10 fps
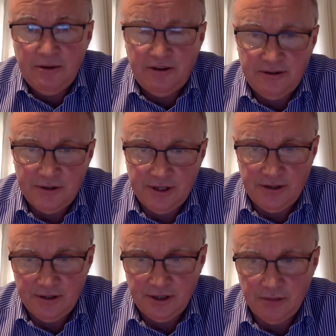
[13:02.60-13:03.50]
you name it,
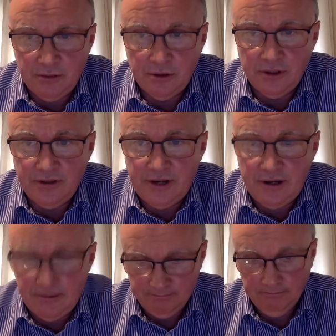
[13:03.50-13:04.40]
there's a, there's a
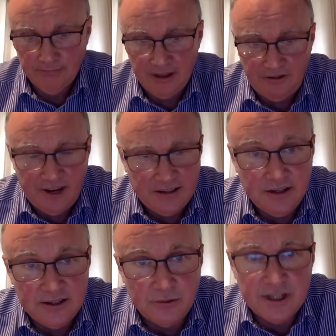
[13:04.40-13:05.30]
component there. And the
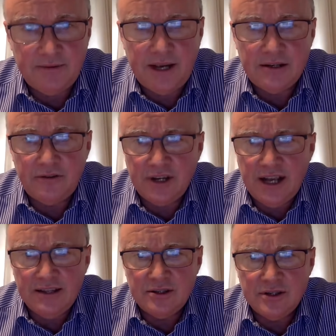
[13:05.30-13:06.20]
fact that it's a risk factor
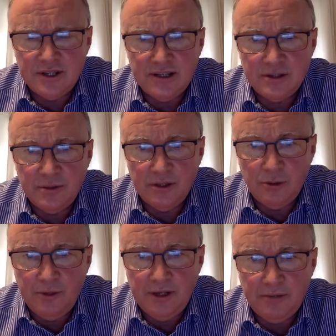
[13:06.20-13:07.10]
for cancer is not
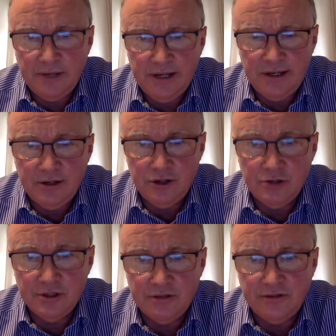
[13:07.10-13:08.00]
something that would be completely
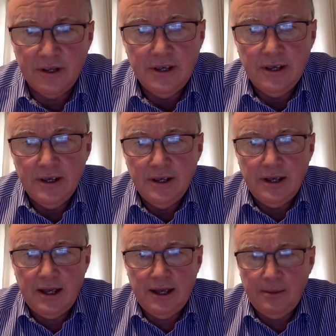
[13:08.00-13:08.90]
intuitive.
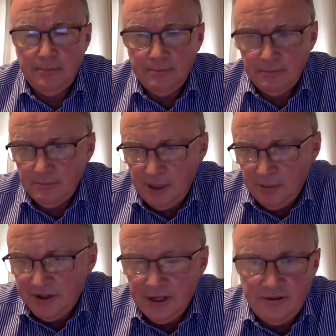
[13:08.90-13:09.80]
Um,
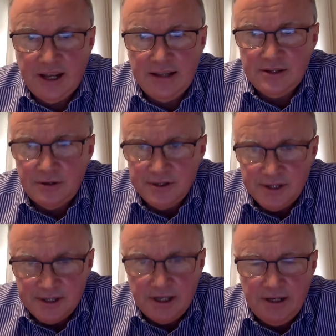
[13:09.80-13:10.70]
people think of
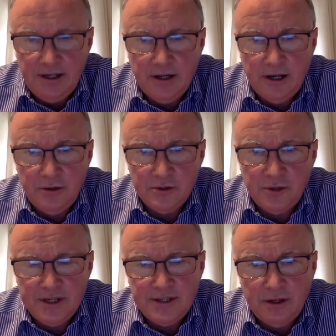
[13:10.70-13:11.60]
cancer as the skinny guy
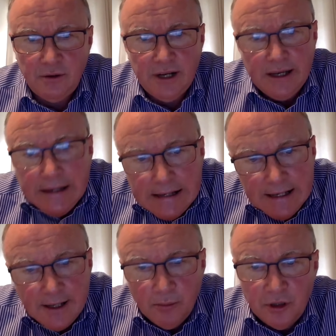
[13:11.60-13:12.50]
who's wasting
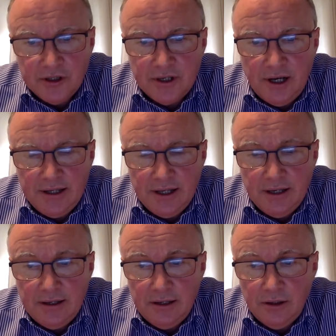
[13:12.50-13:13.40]
away, but I
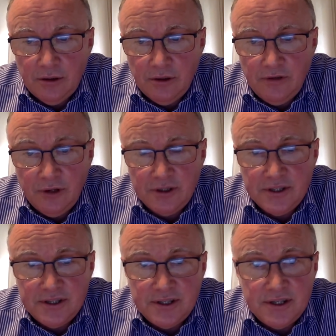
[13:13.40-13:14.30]
think you know if you
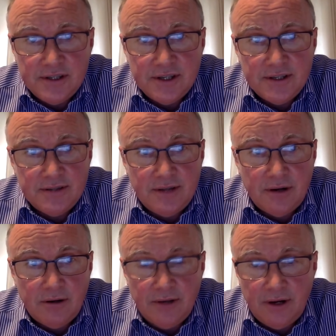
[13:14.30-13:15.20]
look at the
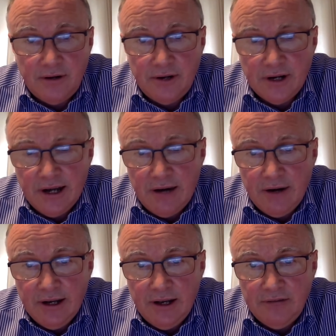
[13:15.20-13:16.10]
statistics, they're they're they're
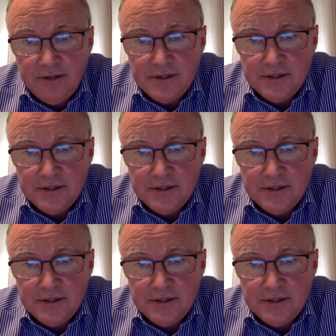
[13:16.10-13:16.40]
glaringly